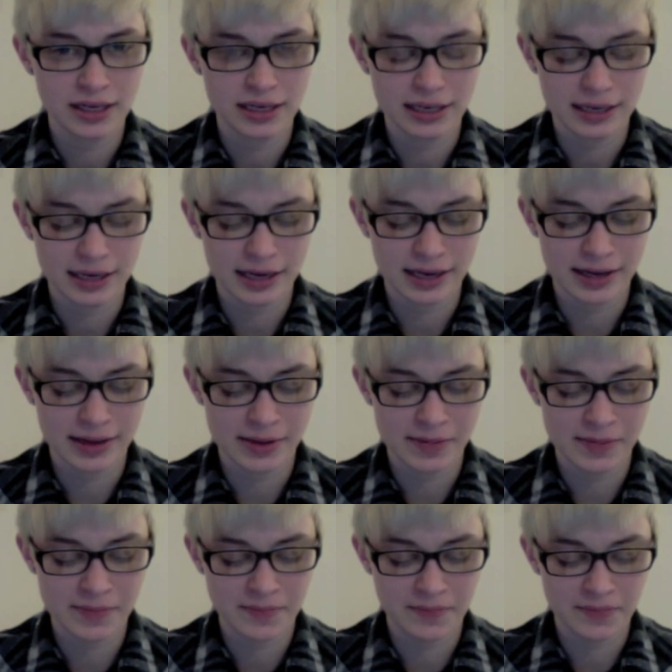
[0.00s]

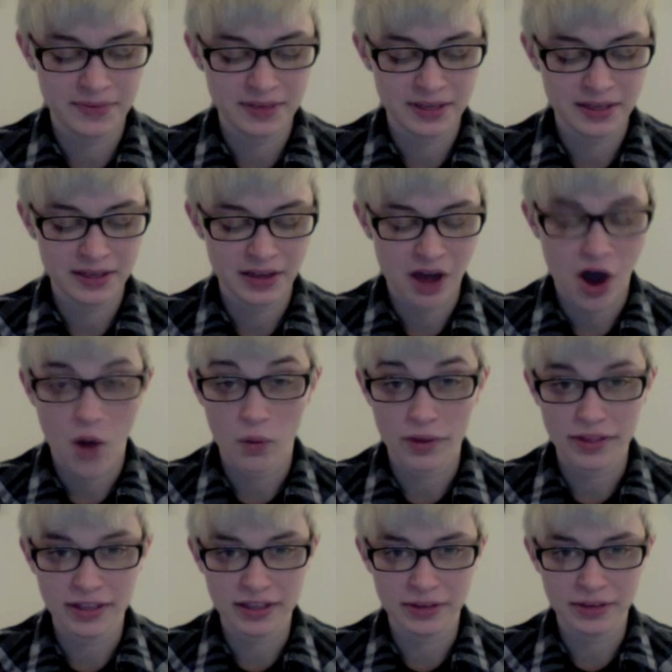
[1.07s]
Um, One
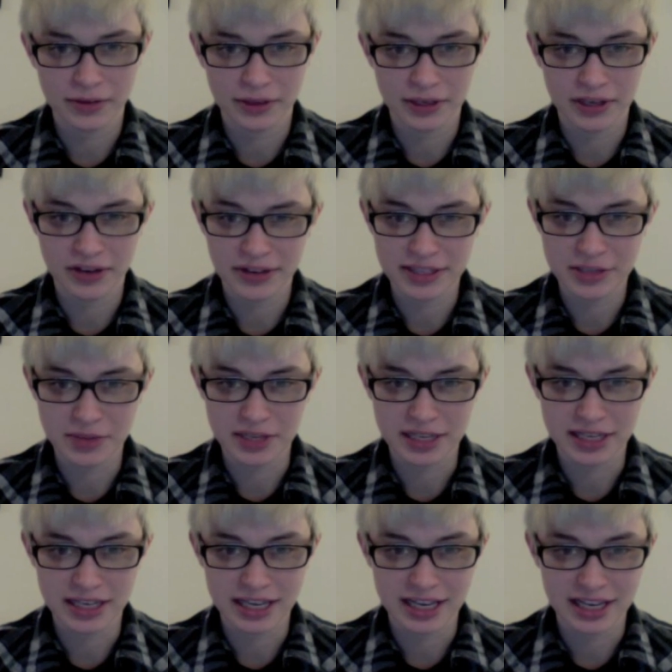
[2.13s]
thing that really annoys
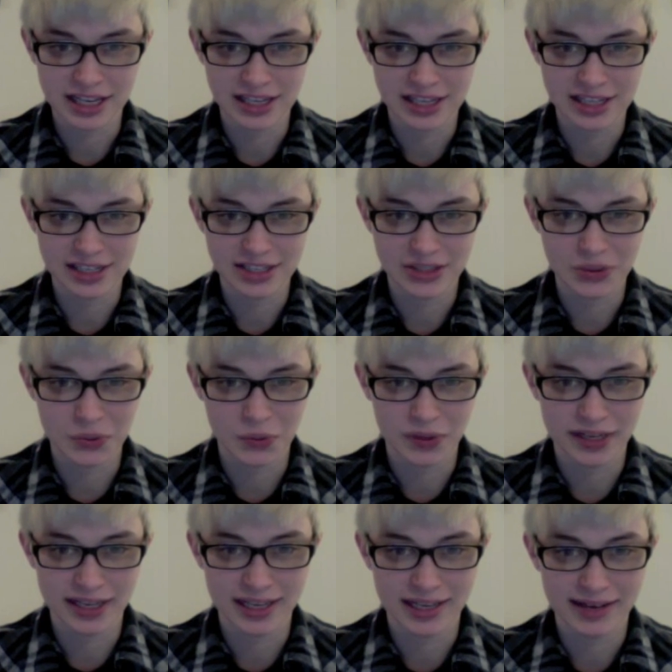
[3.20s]
me is
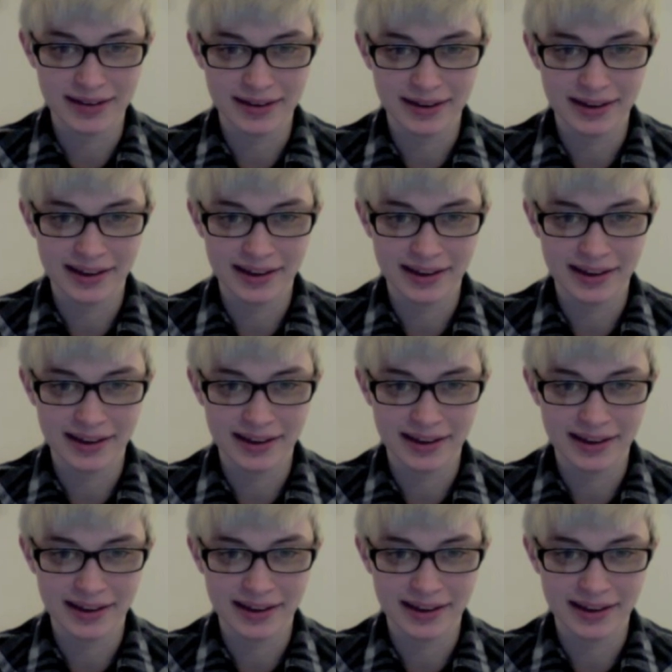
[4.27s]
when